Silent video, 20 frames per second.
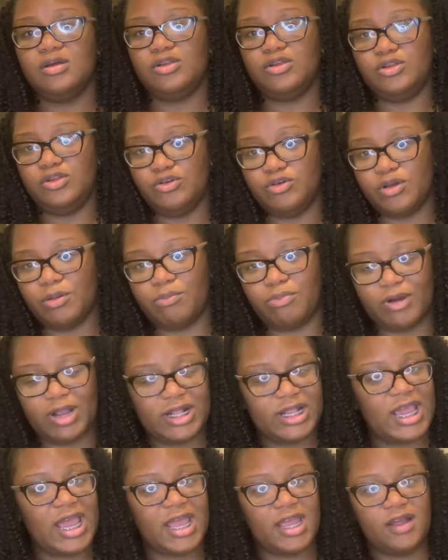You can
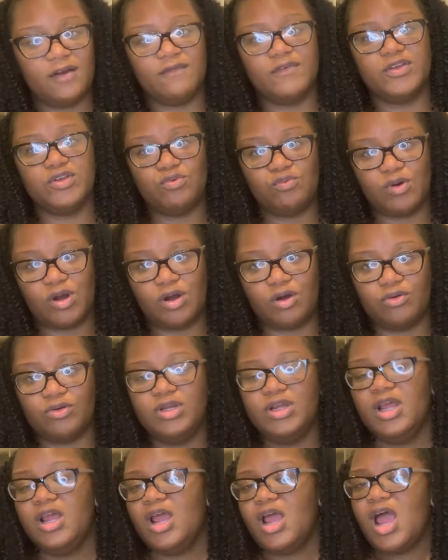braid it however you want.
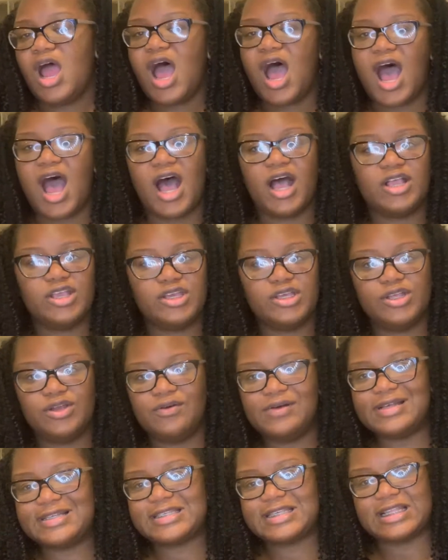All you
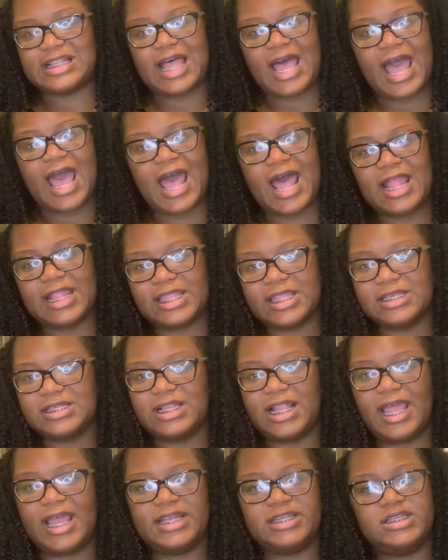do is slide the
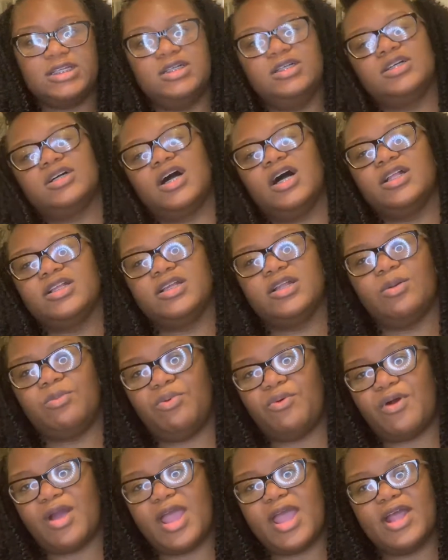latch hook under the
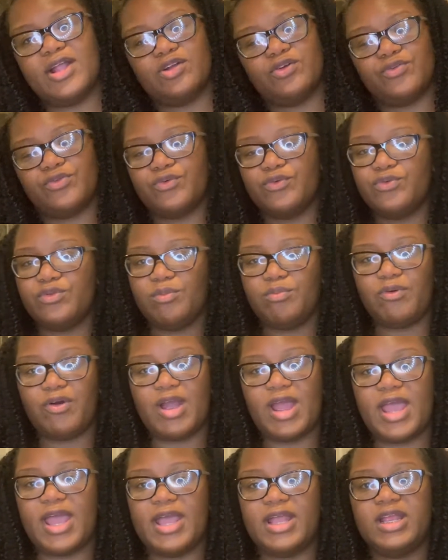braid or through the
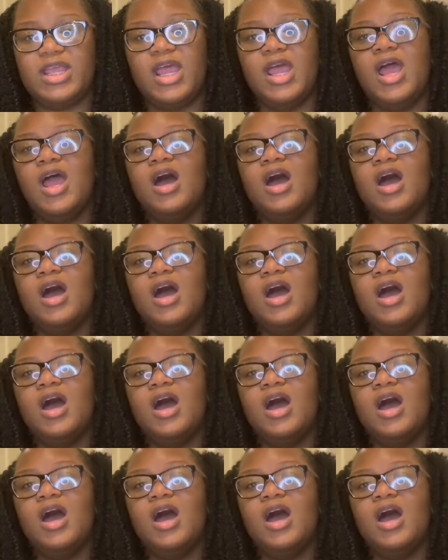braid.